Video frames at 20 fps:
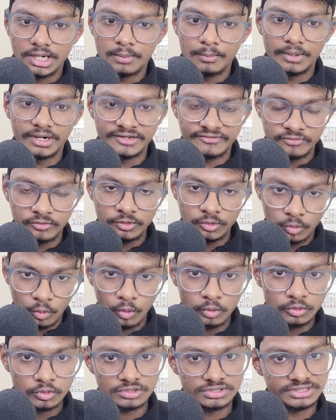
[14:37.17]
but if you
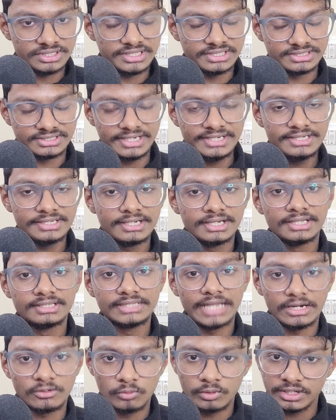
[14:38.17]
know those things, right,
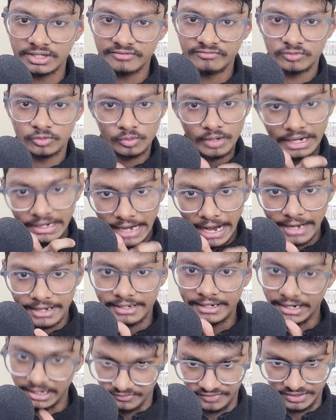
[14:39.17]
that will give you an
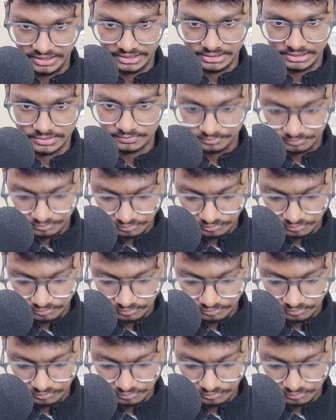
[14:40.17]
added advantage.